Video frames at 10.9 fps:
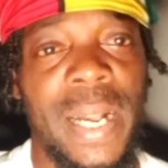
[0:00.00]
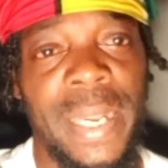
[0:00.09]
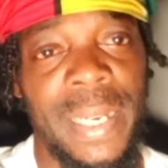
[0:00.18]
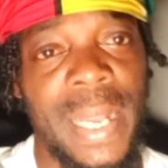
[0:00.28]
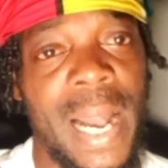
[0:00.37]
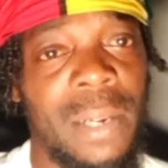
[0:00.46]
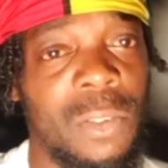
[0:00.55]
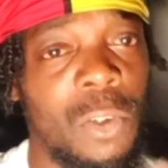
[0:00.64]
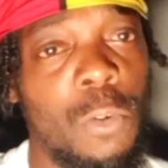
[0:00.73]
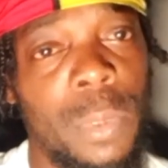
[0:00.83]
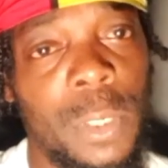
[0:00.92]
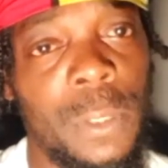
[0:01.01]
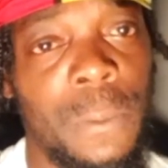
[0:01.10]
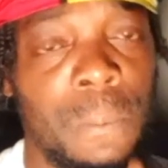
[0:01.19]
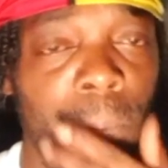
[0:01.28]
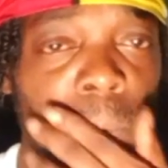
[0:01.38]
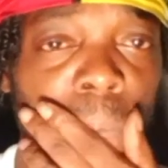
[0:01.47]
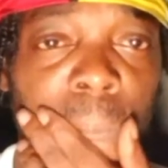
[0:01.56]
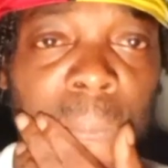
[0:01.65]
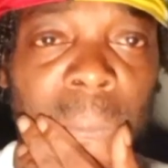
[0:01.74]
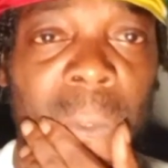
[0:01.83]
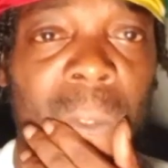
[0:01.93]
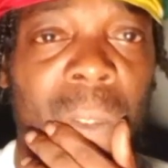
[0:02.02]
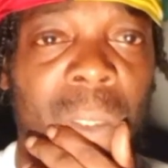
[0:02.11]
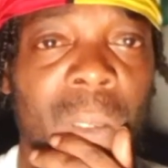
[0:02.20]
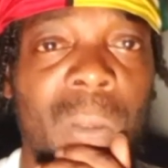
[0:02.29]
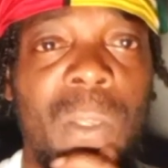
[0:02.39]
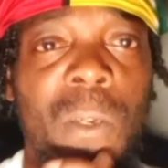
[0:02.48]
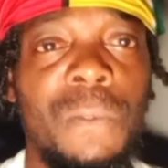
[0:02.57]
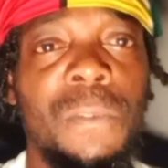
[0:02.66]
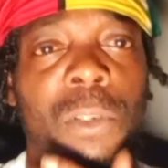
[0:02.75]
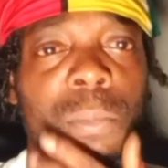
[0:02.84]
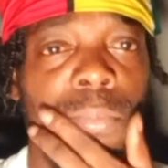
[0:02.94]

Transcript: in October, look for the